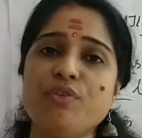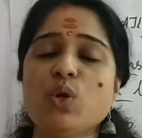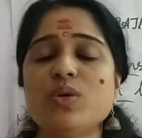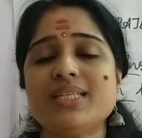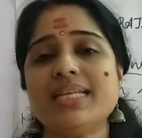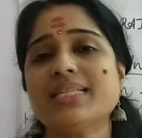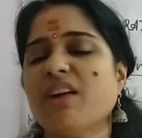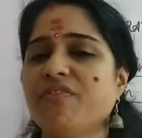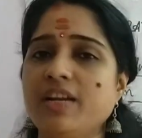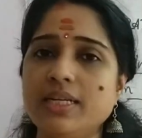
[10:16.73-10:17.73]
we could see
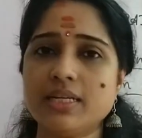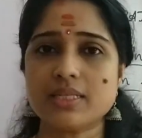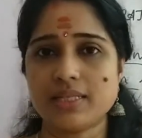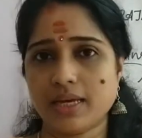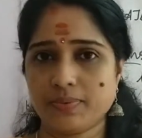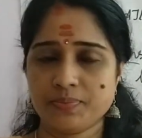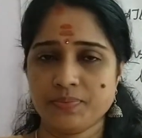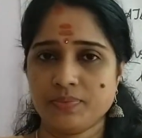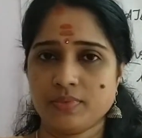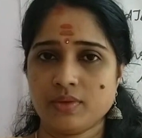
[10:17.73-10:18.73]
some filters there.
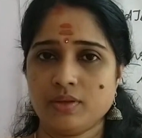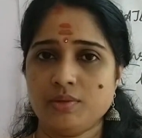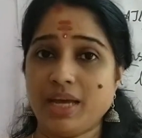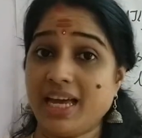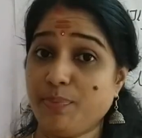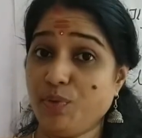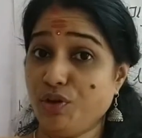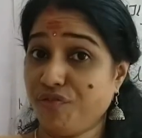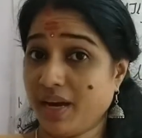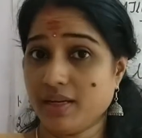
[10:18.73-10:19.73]
Air
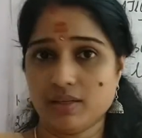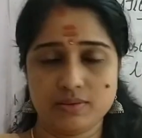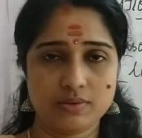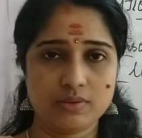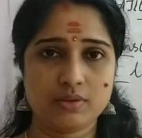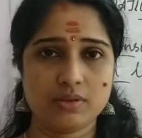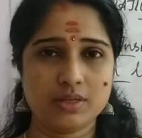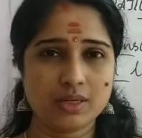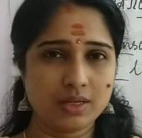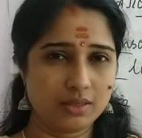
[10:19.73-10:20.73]
purifier,
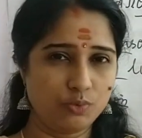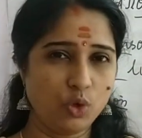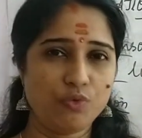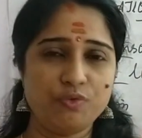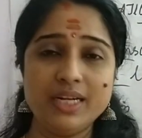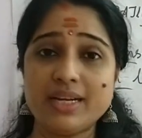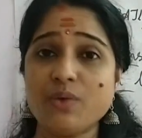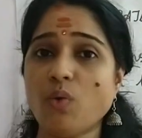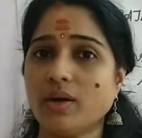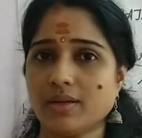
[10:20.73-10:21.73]

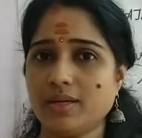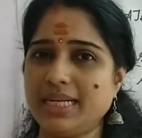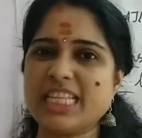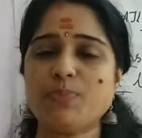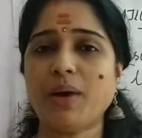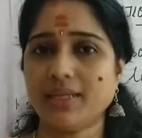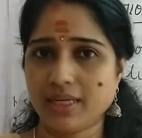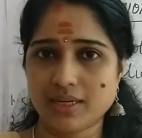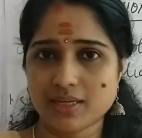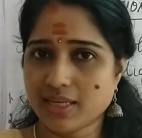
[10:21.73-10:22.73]
filtering what? Dust
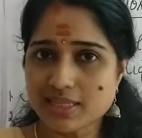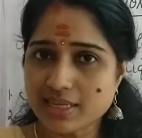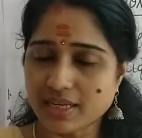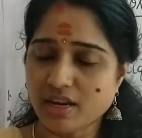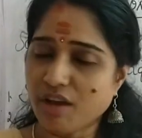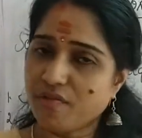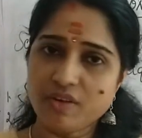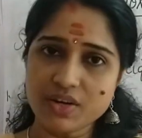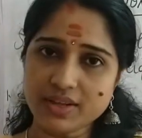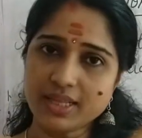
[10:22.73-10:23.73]
particles, isn't it?
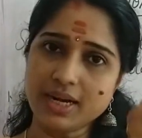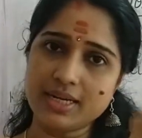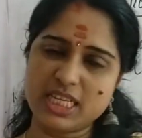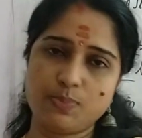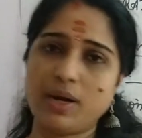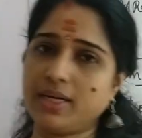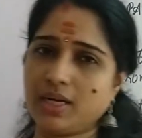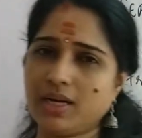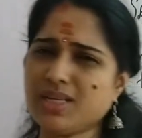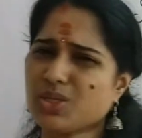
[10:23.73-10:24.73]
Filtering the dust
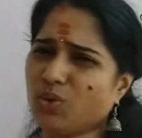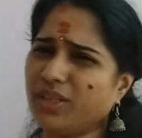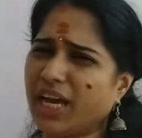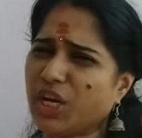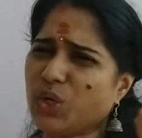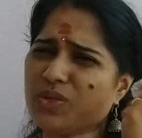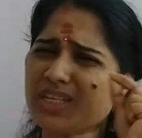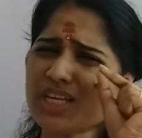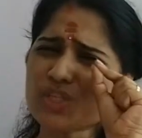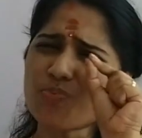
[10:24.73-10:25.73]
particles. So they are
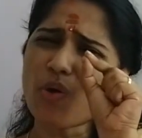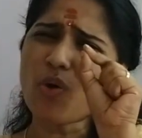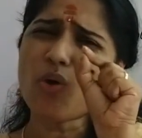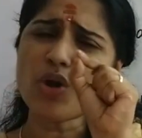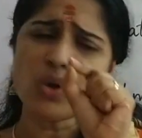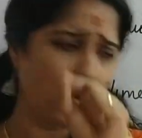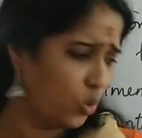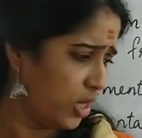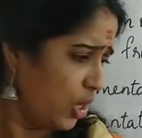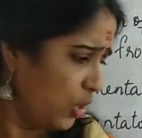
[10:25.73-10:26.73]
using small
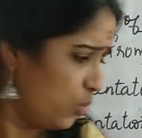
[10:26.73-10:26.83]
hole.